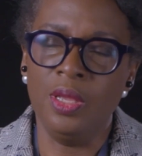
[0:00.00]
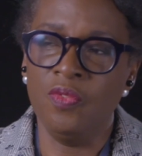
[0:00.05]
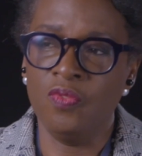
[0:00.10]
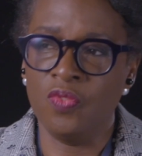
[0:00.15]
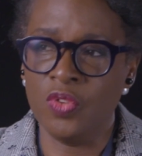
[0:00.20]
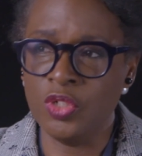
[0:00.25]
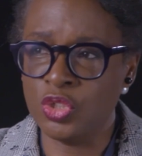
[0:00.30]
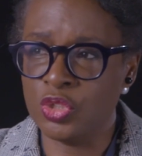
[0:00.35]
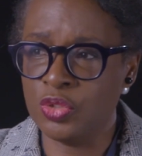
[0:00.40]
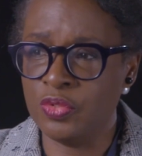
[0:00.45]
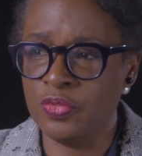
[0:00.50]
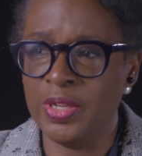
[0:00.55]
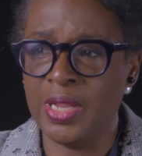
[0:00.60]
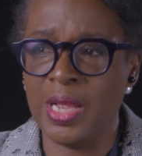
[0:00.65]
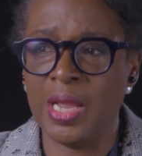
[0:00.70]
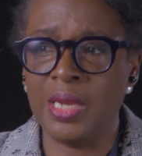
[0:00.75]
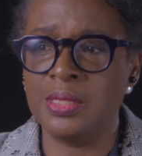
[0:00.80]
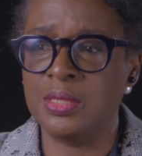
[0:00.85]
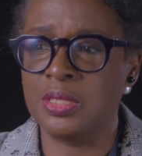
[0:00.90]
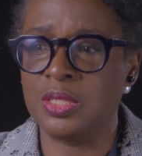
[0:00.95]
Virtual
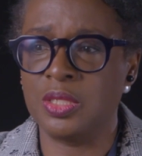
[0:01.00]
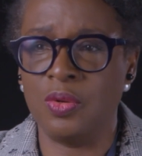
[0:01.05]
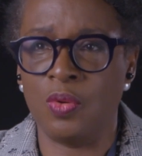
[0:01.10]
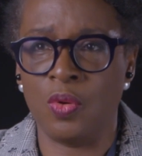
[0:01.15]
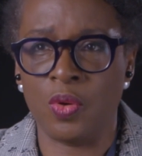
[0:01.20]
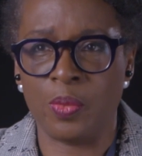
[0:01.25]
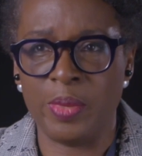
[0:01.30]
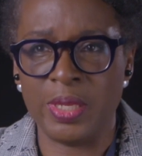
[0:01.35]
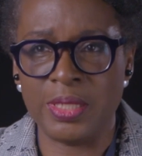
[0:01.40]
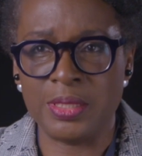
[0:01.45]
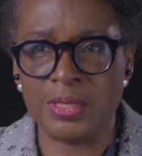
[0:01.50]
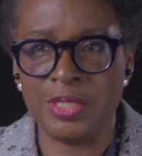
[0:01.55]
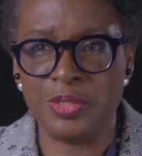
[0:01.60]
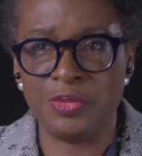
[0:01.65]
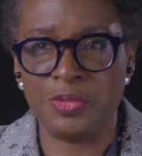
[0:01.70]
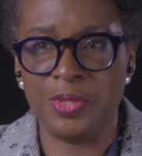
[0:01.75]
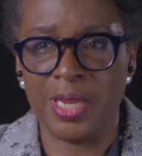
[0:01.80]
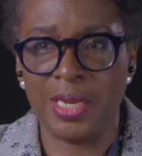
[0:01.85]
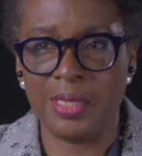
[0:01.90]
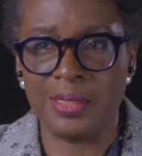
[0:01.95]
reality,
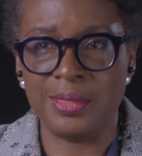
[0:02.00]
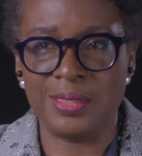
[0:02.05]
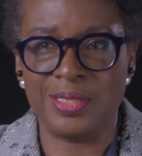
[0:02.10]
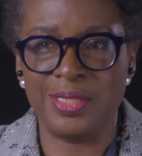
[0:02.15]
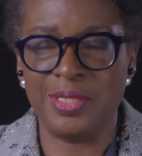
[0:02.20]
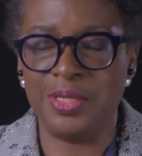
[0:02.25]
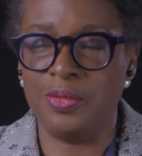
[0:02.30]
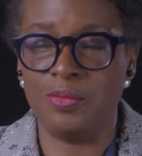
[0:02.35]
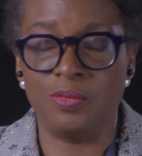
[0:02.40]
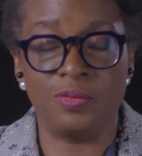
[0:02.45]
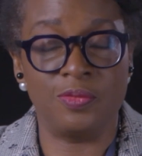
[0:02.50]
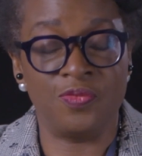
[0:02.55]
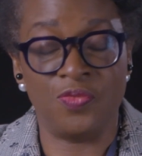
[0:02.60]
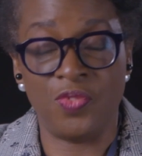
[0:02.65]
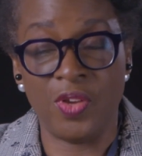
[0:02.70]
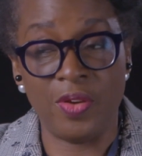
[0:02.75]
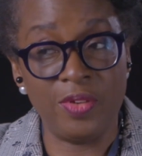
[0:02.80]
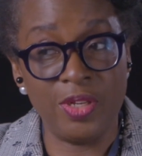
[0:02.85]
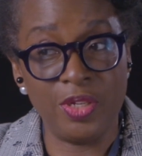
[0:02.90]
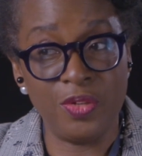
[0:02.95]
augmented reality,
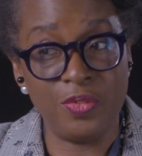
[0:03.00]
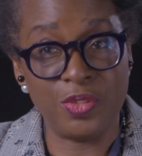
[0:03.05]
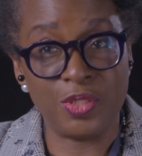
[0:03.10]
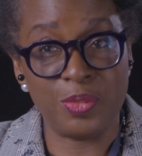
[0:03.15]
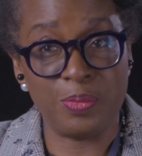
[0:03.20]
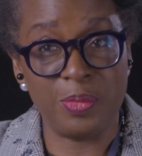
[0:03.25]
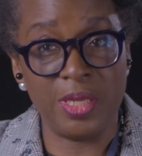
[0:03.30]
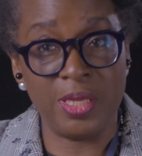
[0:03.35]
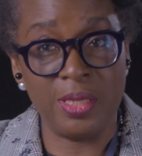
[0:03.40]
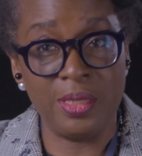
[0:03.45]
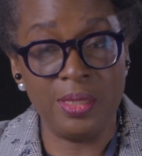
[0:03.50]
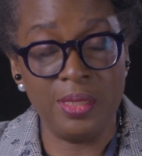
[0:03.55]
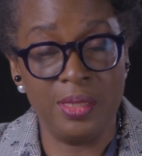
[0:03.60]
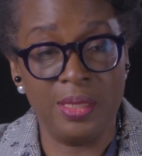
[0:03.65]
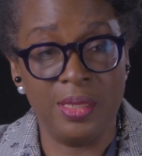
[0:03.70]
very new to me.